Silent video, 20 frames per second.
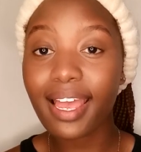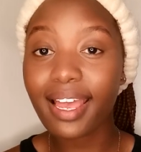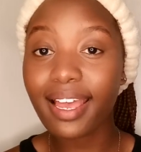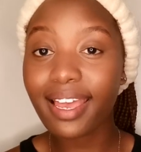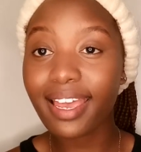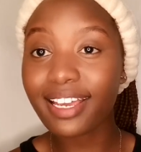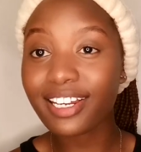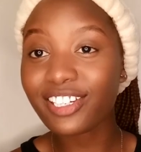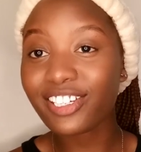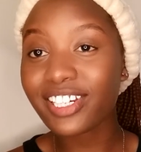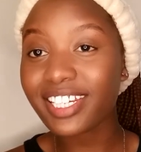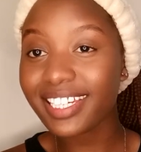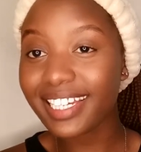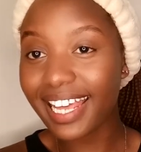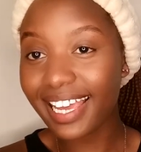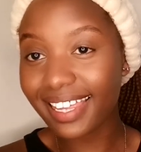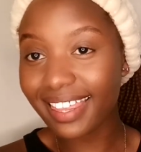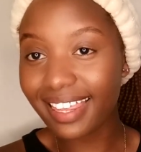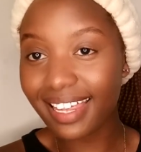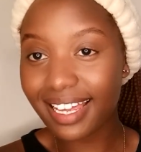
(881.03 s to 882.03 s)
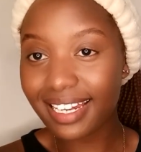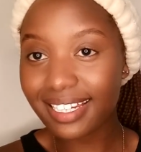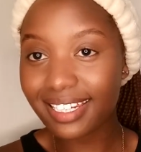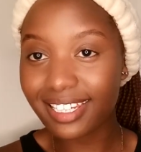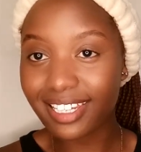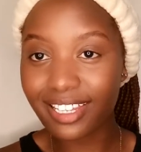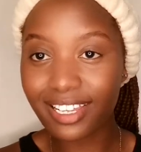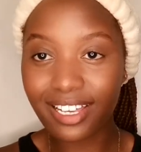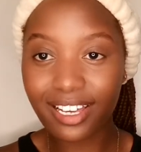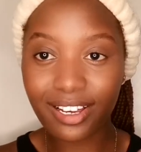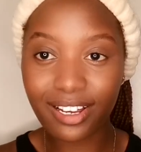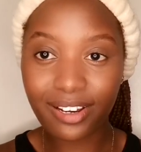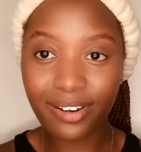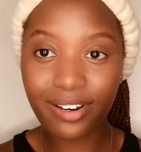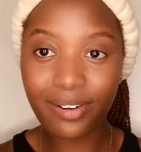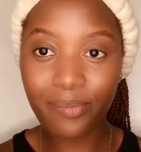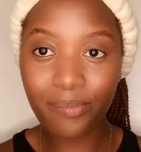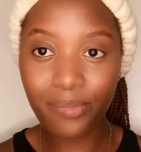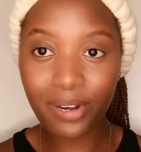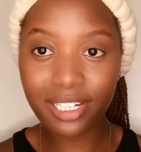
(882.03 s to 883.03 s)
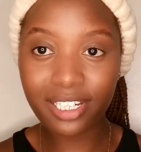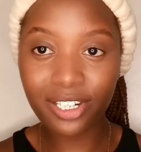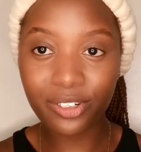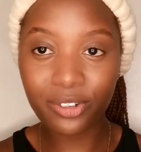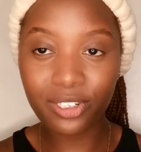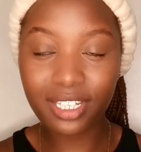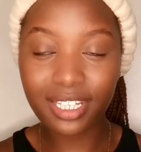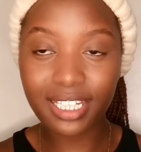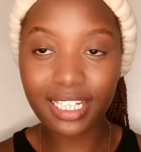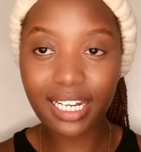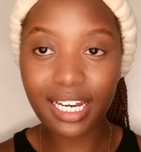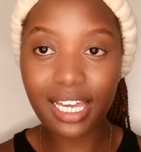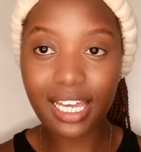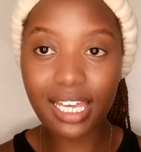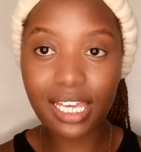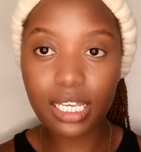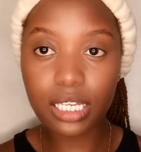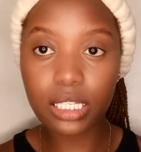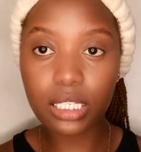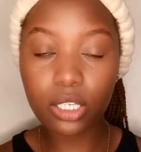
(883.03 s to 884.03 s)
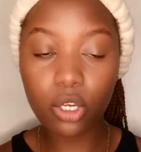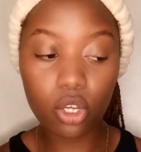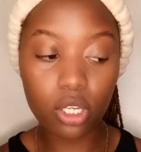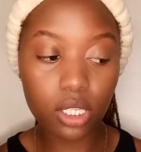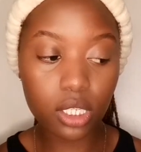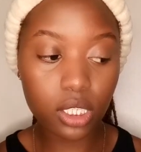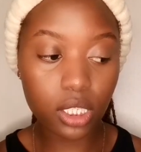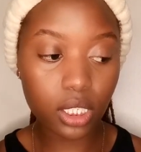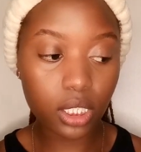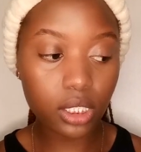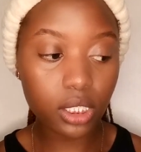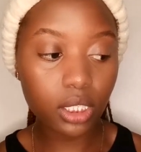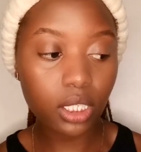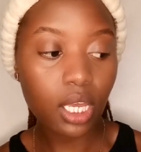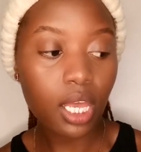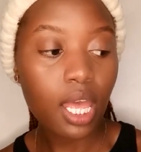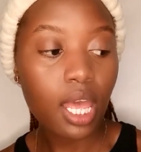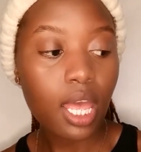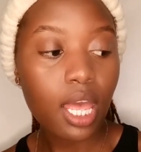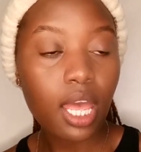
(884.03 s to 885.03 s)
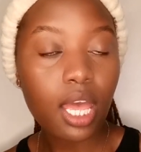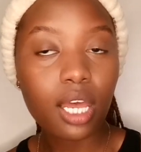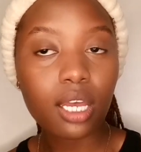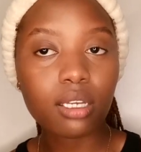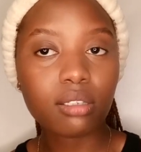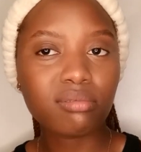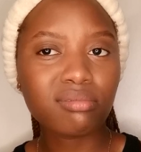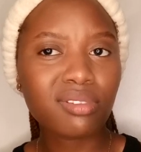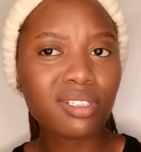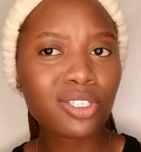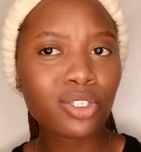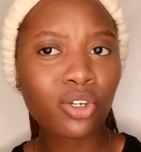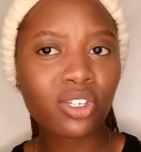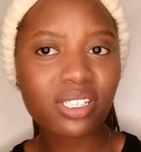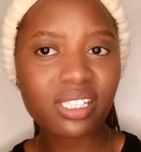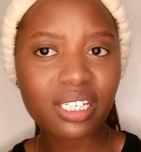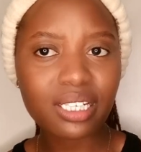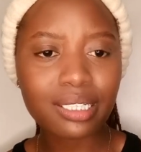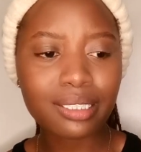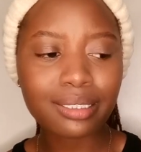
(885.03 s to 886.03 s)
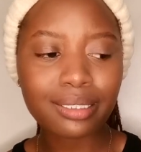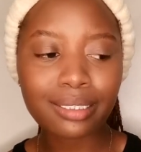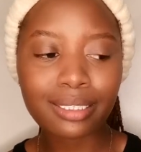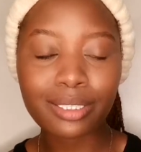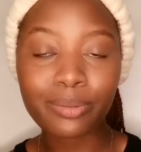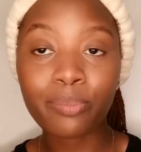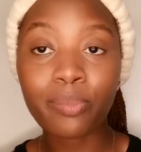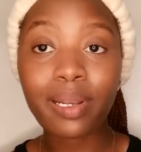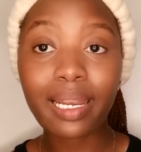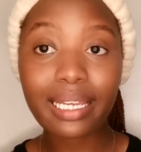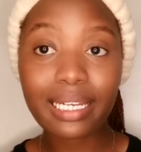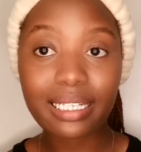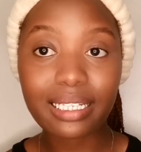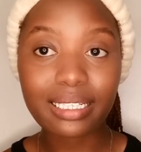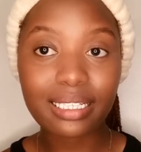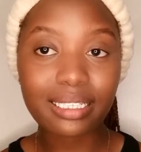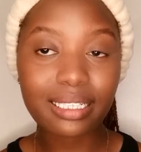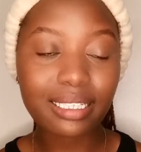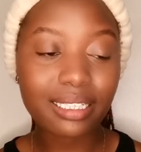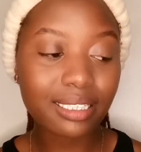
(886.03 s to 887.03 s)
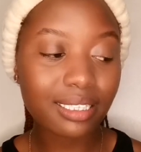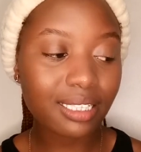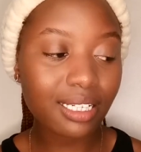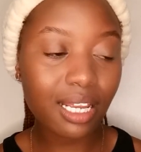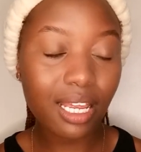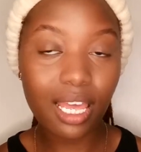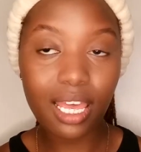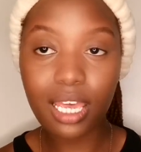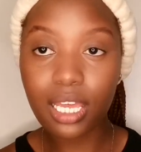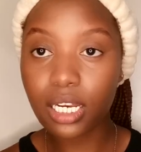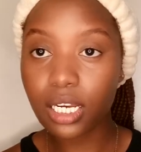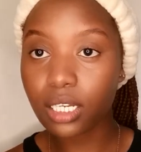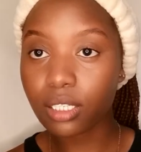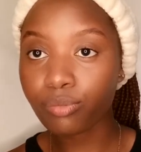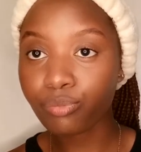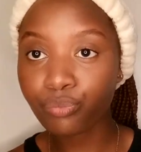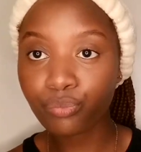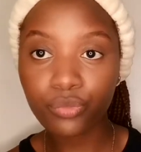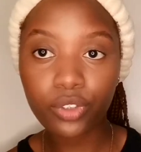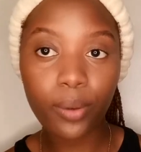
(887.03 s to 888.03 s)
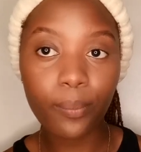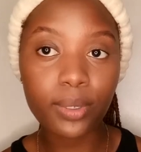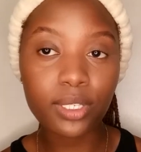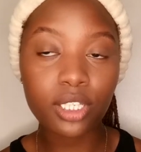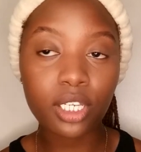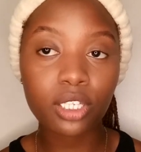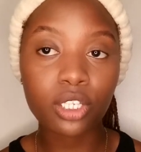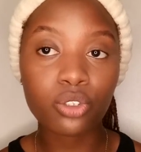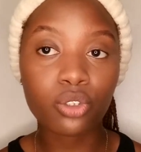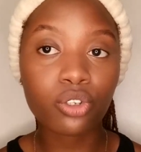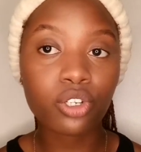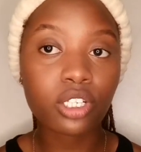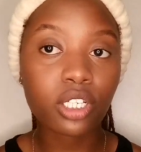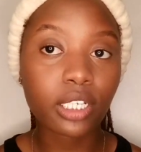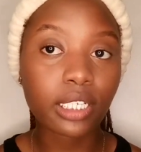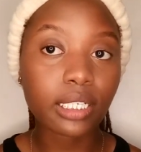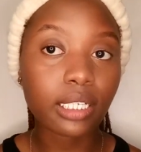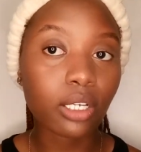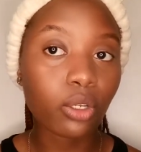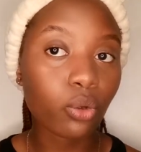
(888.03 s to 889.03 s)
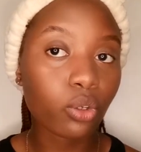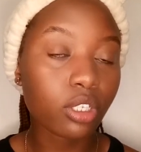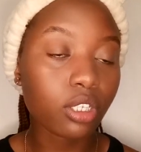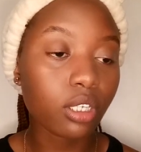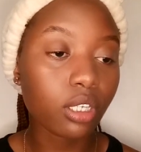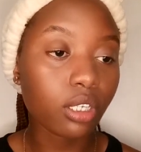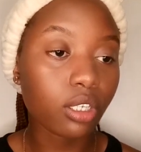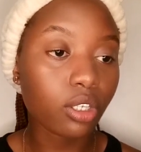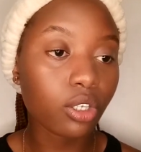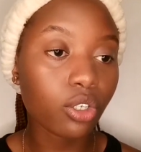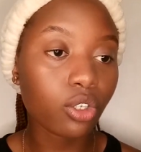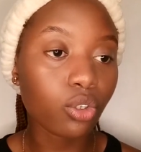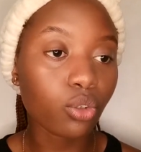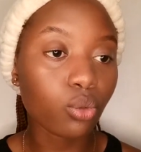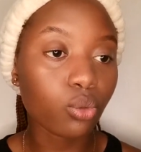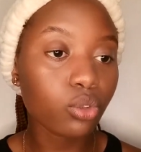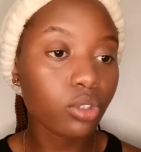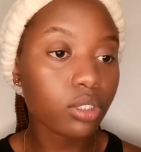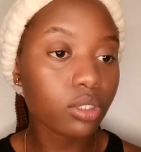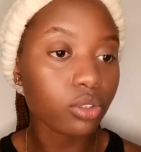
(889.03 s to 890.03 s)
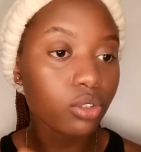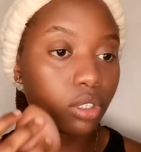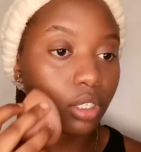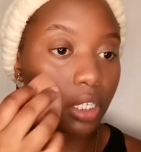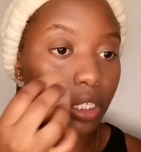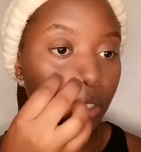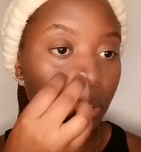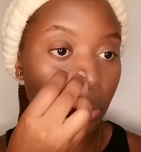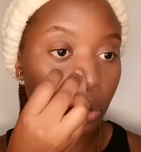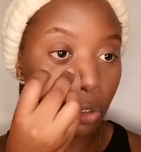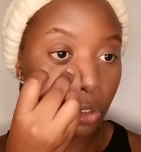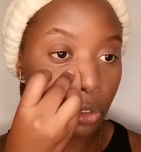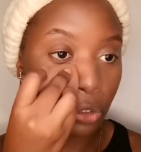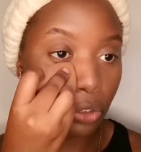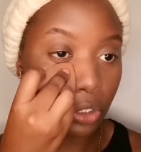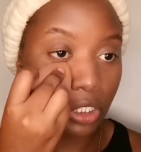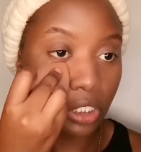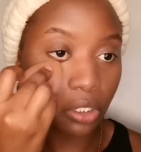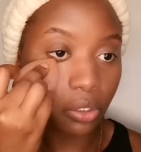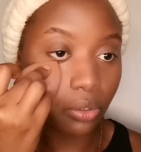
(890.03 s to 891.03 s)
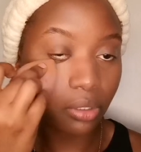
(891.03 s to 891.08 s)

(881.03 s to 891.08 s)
And just like that, the brighter concealer is concealed. It's concealed, is blended in, and my skin is already looking cute. It's already